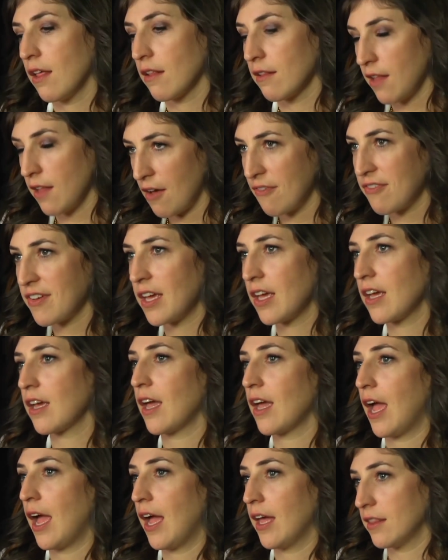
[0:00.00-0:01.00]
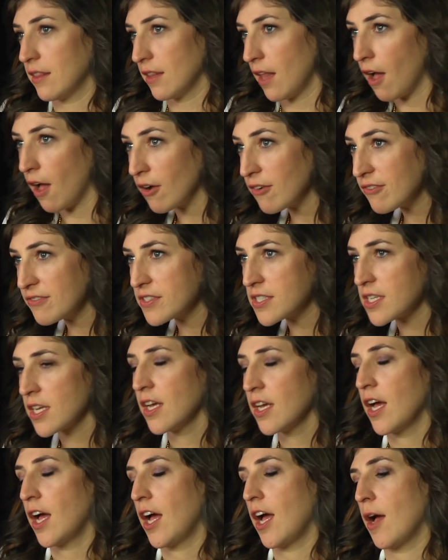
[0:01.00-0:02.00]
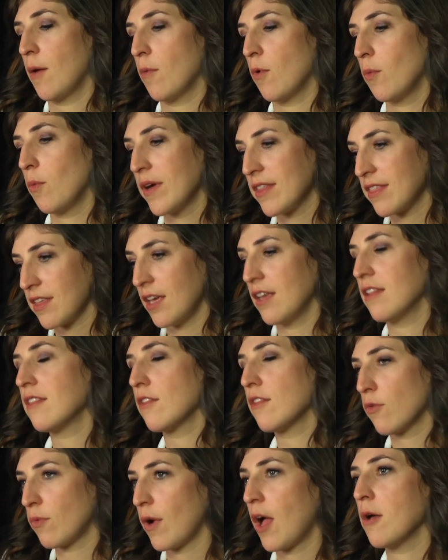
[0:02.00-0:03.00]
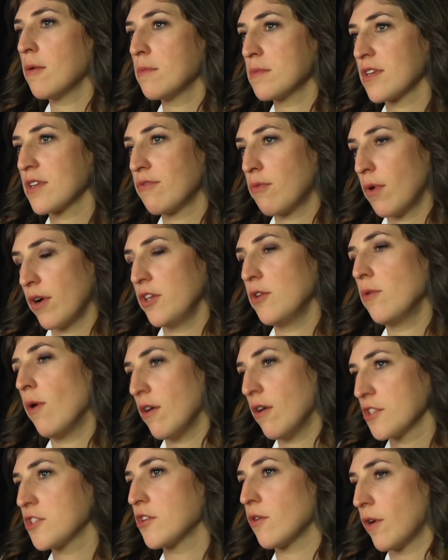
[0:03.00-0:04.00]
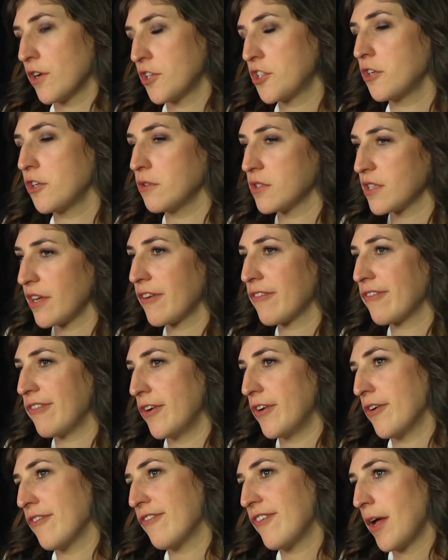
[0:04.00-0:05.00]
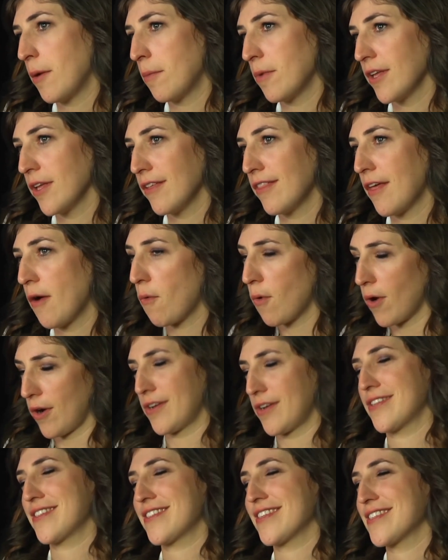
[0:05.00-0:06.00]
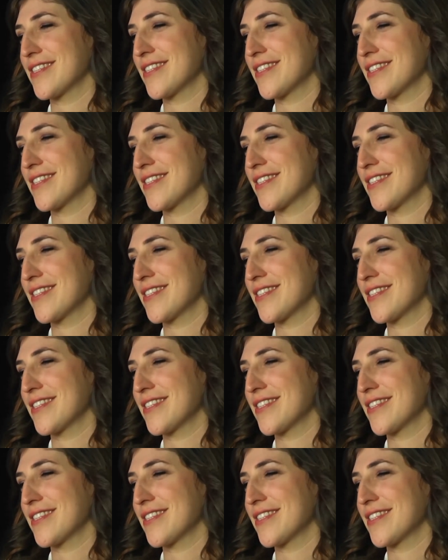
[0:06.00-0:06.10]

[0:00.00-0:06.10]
loving and loved within the realms of what you also are choosing for your family that works